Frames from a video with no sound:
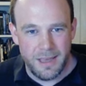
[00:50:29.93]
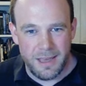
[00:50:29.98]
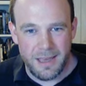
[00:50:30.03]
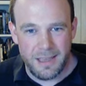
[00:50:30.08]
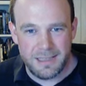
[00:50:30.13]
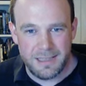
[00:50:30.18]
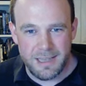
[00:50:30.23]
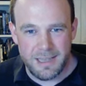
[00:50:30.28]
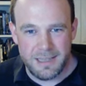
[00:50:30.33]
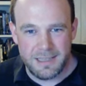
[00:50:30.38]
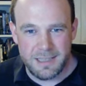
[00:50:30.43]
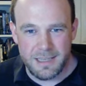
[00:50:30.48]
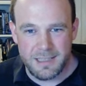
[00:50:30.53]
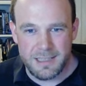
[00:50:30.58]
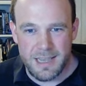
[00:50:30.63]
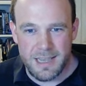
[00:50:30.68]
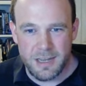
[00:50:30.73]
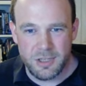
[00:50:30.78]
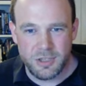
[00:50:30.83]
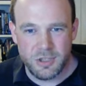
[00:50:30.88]
it's it's it's
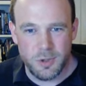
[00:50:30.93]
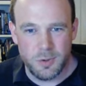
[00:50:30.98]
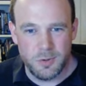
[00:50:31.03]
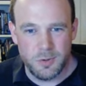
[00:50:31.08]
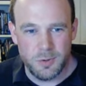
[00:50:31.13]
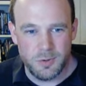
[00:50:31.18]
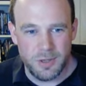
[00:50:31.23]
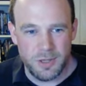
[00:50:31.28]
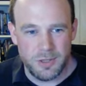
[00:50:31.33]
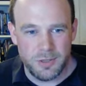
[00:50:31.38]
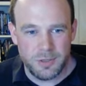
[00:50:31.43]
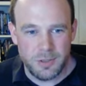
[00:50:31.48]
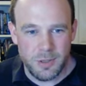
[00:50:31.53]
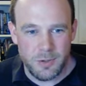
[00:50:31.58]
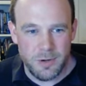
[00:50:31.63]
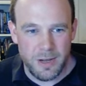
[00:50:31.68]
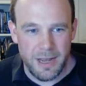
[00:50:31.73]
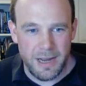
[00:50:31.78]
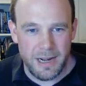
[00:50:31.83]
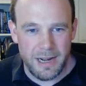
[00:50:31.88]
like a social thing. So you're
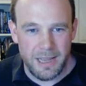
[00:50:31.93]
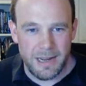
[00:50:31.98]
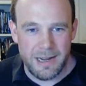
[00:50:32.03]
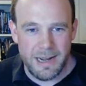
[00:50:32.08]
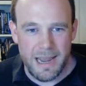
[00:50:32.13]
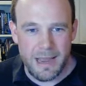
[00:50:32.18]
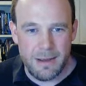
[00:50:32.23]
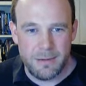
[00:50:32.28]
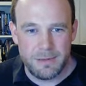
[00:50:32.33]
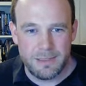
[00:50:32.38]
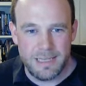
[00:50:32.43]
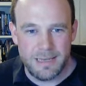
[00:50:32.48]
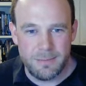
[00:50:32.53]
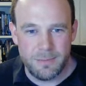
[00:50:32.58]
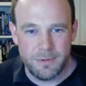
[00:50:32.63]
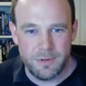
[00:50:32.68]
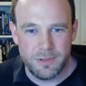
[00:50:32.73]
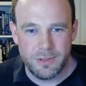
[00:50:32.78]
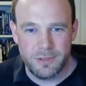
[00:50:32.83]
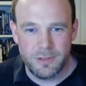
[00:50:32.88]
kind of like now
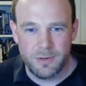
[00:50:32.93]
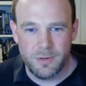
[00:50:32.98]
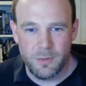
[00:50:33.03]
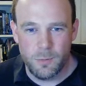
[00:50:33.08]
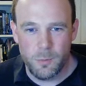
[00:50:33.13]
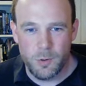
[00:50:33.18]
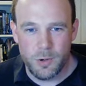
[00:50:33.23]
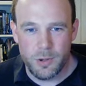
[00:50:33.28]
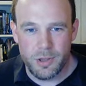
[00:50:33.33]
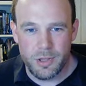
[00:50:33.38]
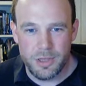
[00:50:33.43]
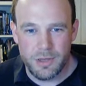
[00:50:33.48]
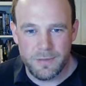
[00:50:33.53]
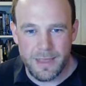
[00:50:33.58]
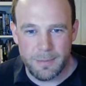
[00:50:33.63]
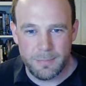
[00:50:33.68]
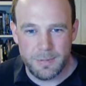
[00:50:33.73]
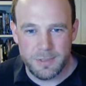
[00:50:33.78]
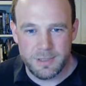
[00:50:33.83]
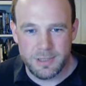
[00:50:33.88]
deemed worthy of
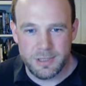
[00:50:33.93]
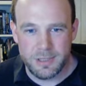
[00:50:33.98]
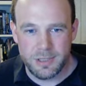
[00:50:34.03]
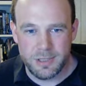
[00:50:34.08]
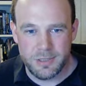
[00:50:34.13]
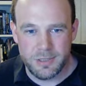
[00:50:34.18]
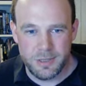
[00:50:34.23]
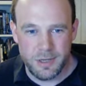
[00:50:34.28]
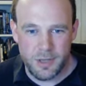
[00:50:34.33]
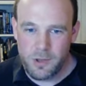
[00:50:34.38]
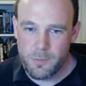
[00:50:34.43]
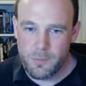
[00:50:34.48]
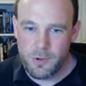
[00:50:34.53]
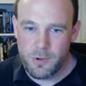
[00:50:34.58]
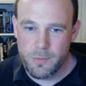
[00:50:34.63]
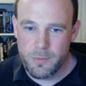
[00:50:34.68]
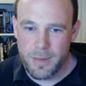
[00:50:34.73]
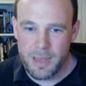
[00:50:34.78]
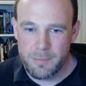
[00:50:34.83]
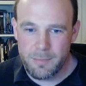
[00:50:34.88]
that position, and you, you
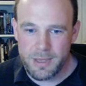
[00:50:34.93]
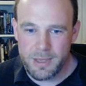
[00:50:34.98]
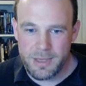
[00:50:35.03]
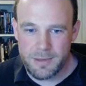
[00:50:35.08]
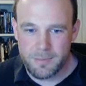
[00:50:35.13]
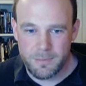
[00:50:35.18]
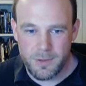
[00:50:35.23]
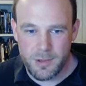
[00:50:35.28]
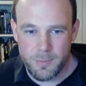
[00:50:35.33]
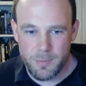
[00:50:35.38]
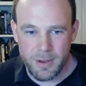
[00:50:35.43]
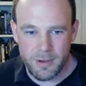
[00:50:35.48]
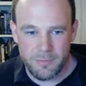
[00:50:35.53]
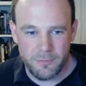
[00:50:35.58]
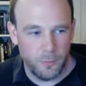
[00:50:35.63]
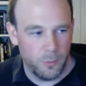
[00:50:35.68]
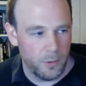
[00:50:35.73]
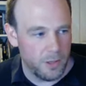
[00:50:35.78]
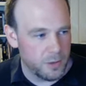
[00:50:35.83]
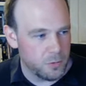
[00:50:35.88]
might be you might
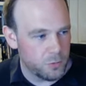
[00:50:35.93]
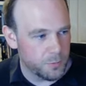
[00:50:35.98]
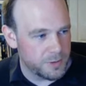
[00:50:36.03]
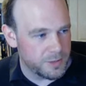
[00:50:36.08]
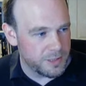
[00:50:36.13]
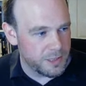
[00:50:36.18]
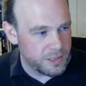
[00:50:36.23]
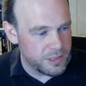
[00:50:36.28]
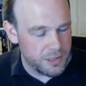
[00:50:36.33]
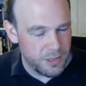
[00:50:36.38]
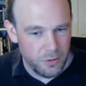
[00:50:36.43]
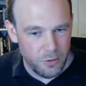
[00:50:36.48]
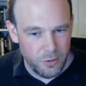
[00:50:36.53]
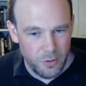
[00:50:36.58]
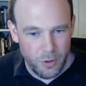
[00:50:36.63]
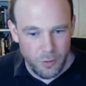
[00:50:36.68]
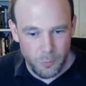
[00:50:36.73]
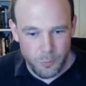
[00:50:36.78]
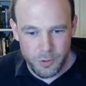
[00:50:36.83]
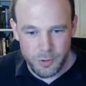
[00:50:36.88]
fall into a position that you're
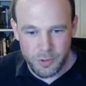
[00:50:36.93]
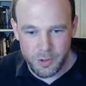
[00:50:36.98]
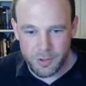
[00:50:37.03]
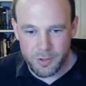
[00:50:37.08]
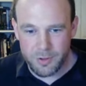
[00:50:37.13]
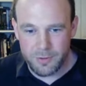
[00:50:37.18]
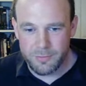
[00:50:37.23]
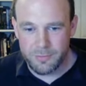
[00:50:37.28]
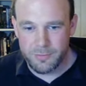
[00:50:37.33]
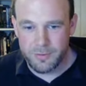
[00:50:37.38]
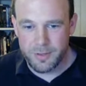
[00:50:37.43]
not worthy of,